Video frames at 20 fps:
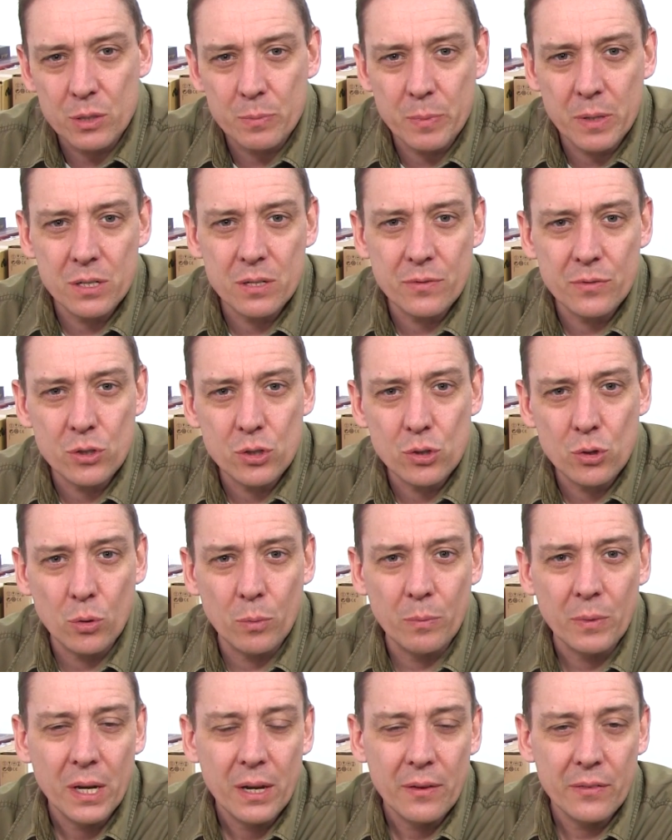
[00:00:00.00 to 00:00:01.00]
expensive at
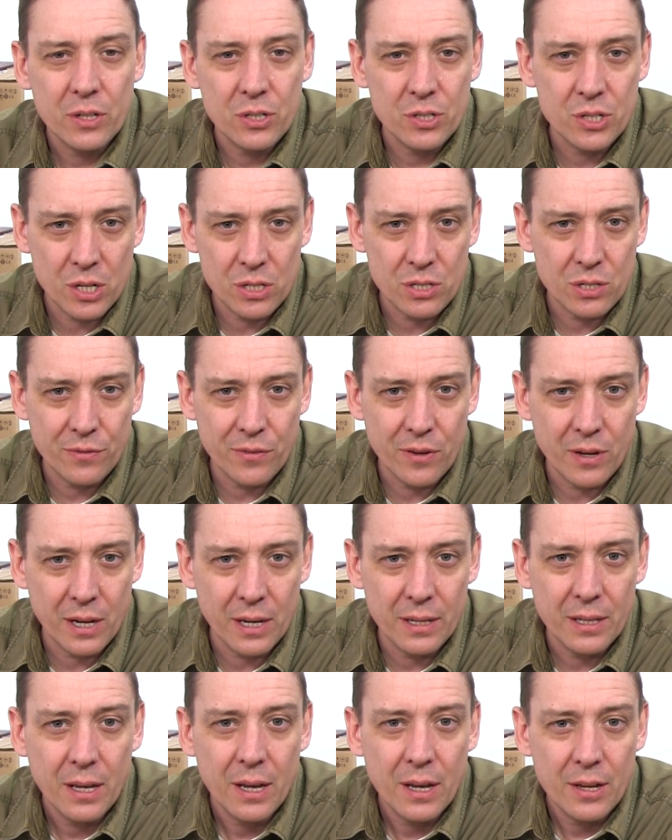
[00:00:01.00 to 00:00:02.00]
all. If you can justify
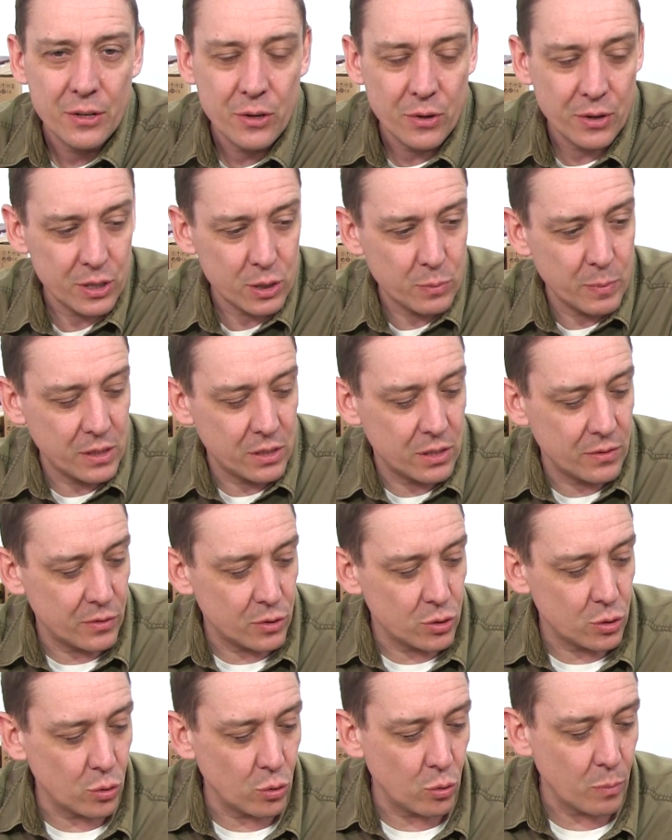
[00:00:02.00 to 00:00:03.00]
it, not expensive
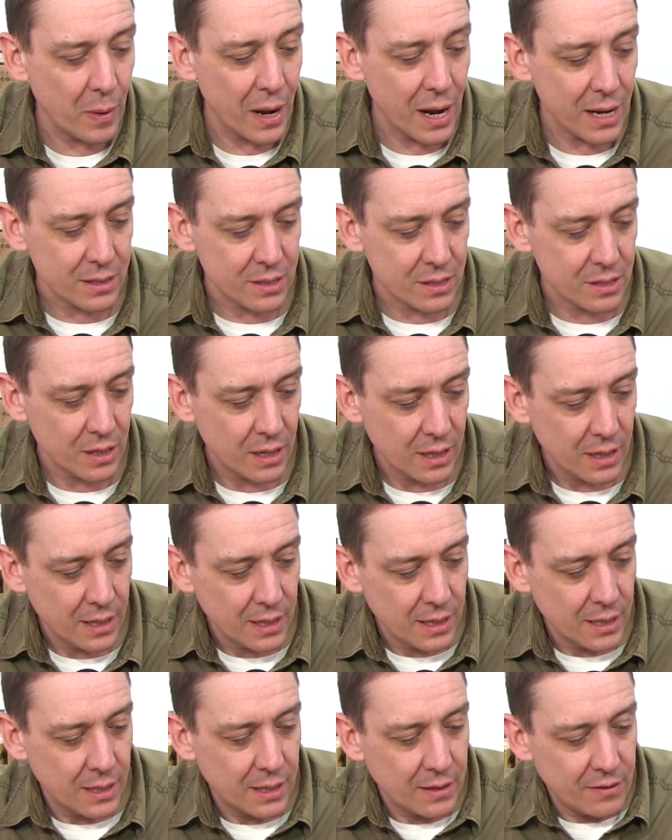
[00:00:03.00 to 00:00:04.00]
at all. But
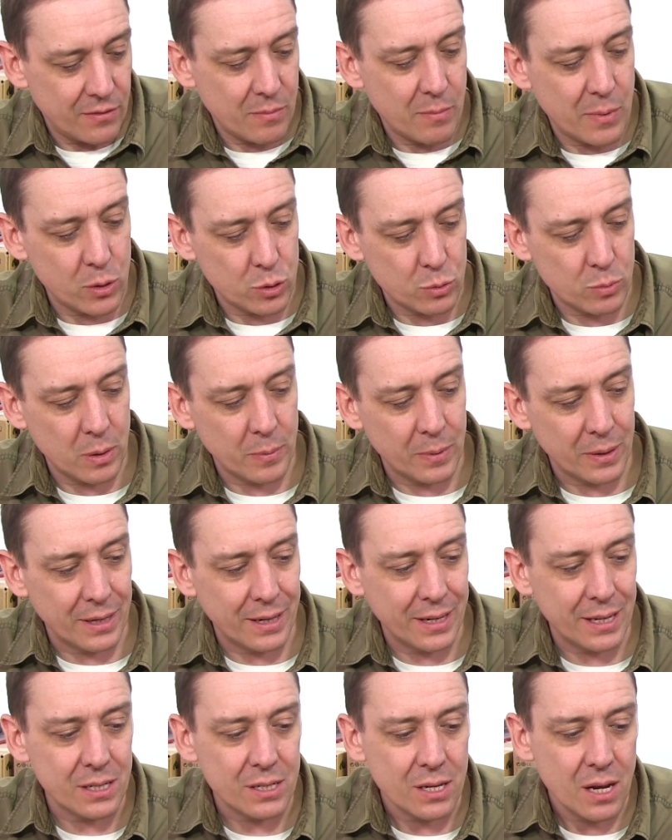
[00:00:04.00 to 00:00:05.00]
for most people,
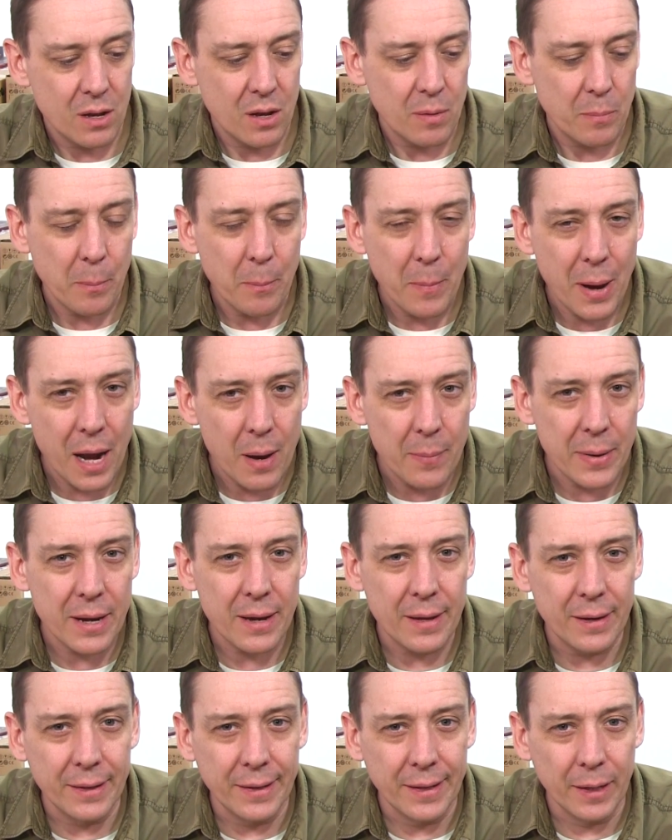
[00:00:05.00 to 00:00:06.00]
it is maybe
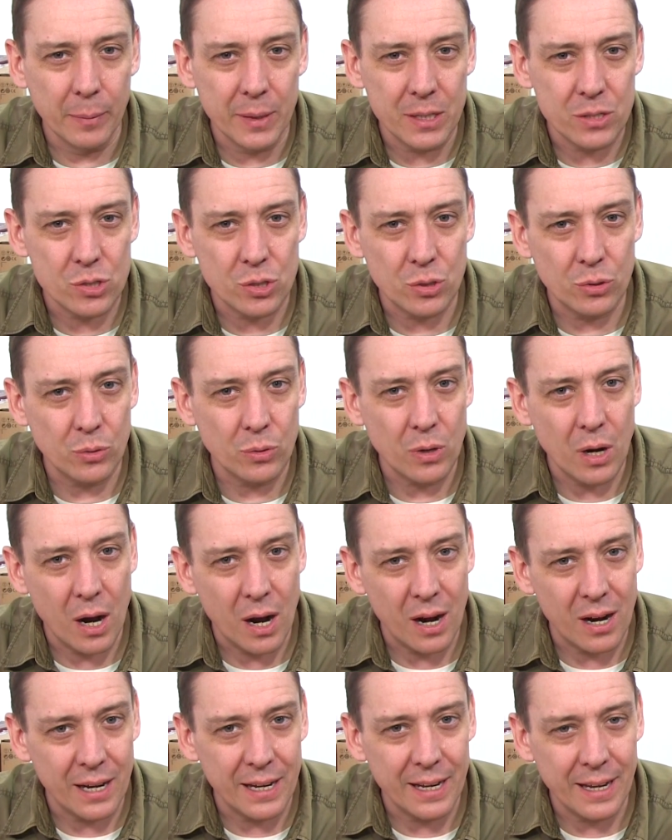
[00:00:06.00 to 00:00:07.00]
a little bit too
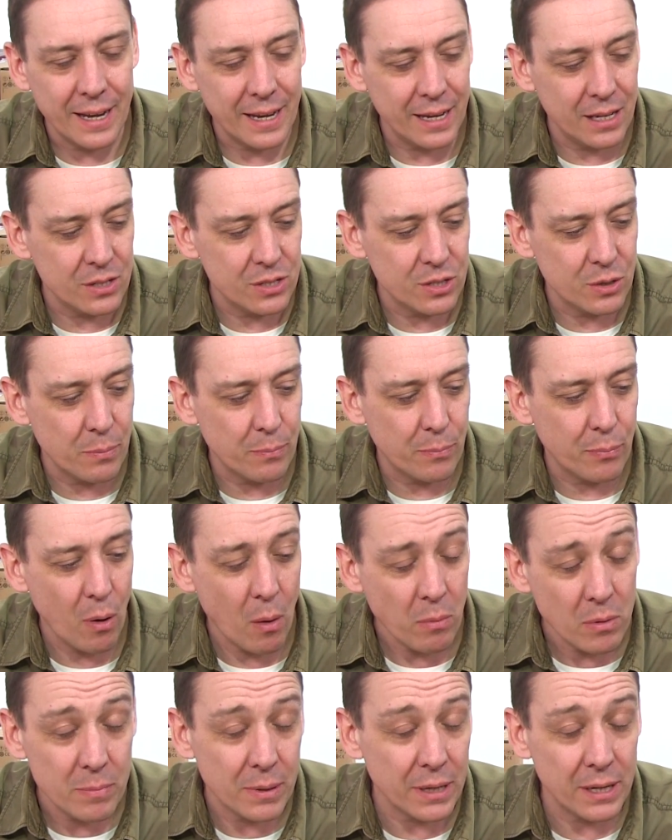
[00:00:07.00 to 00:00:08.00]
high end. You
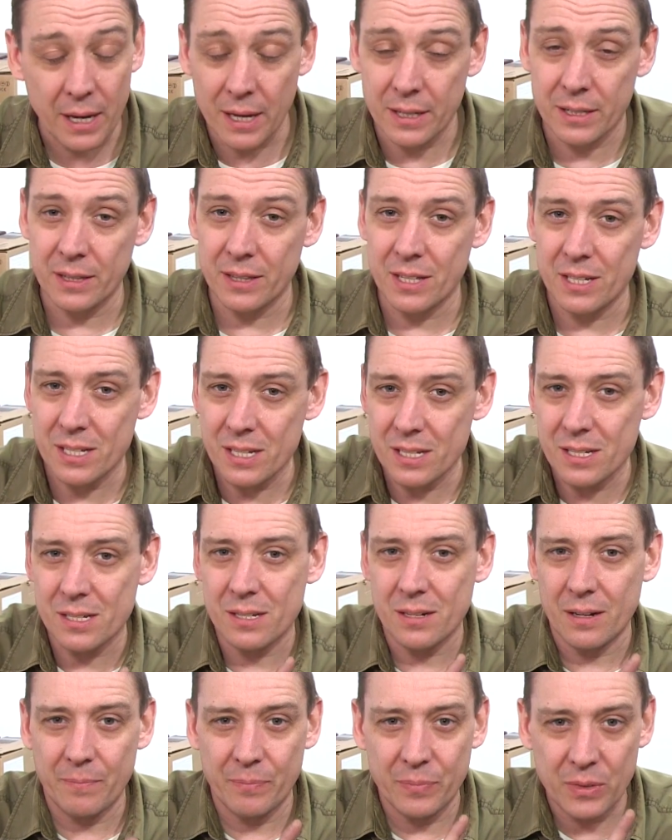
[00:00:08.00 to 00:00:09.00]
probably, and this
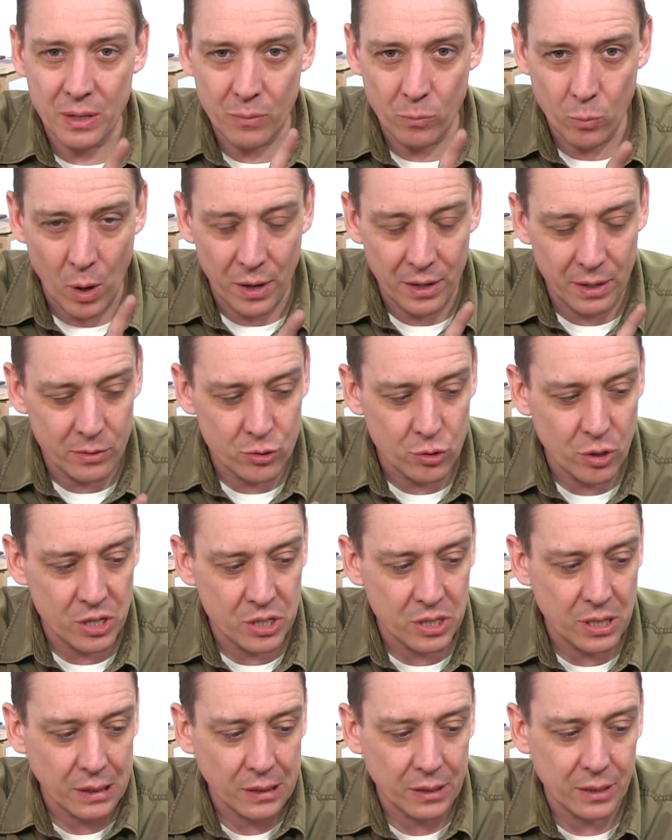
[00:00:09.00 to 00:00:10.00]
is one
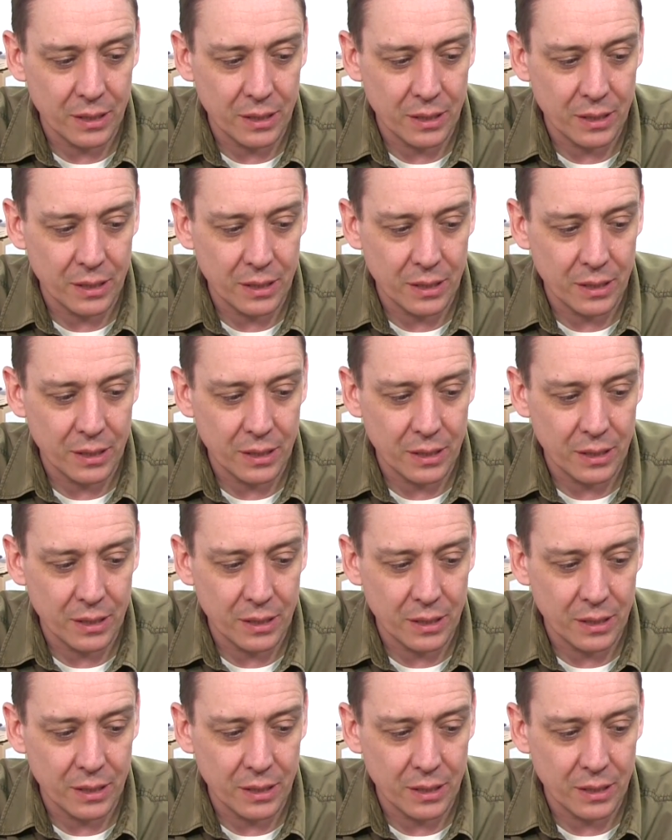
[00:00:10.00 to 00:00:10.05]
interesting